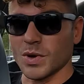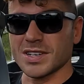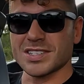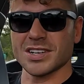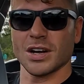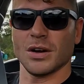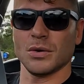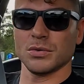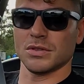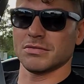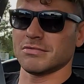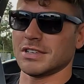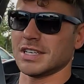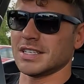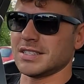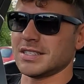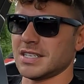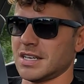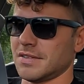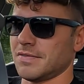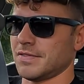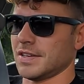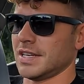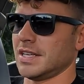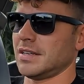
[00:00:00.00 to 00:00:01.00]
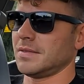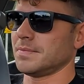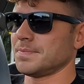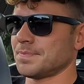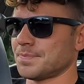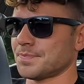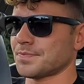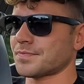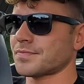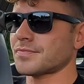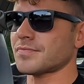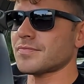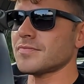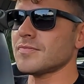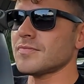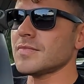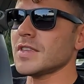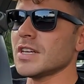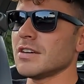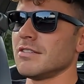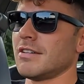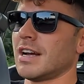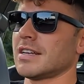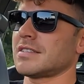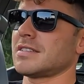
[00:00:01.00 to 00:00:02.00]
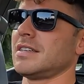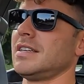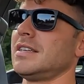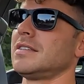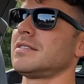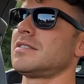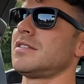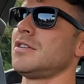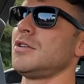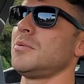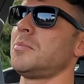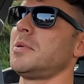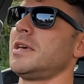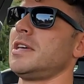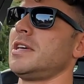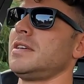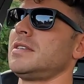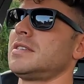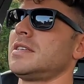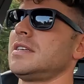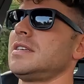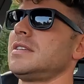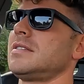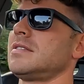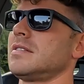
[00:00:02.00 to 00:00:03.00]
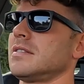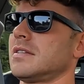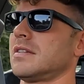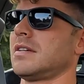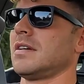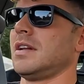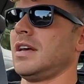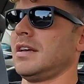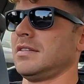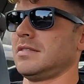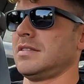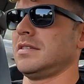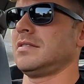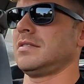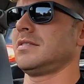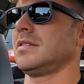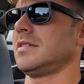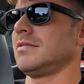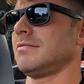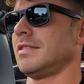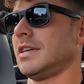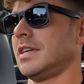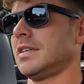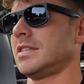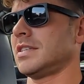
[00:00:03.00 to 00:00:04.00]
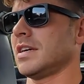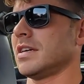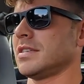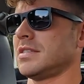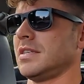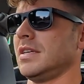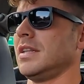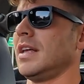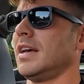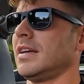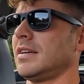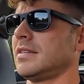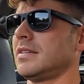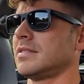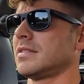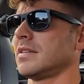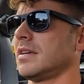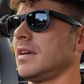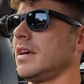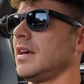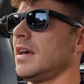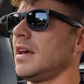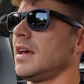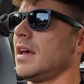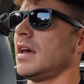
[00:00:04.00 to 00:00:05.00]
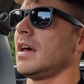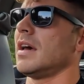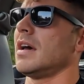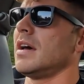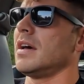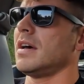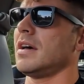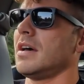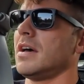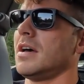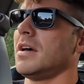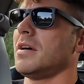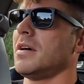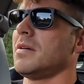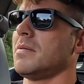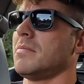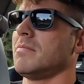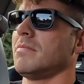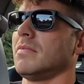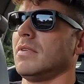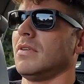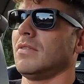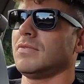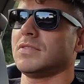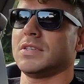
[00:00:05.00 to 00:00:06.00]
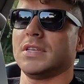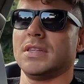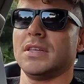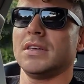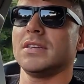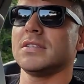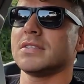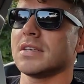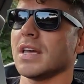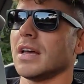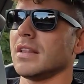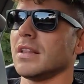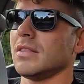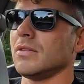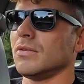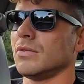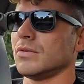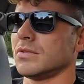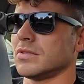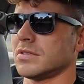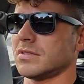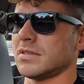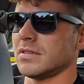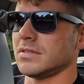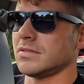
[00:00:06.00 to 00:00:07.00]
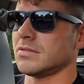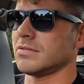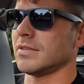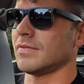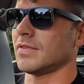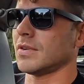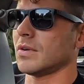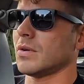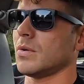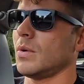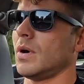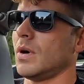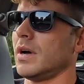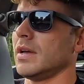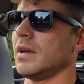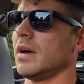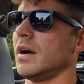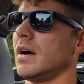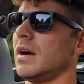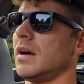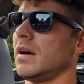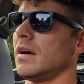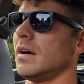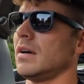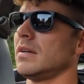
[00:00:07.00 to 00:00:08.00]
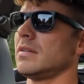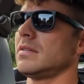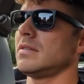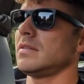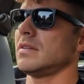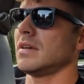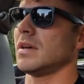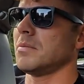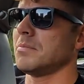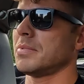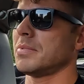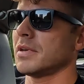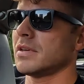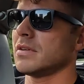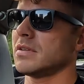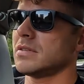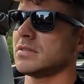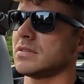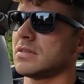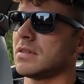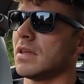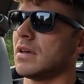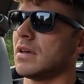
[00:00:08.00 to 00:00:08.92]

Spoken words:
which hold the rear diff in, are actually in two pieces connected to the rear chassis legs. Obviously these get launched and driven quite hard, and because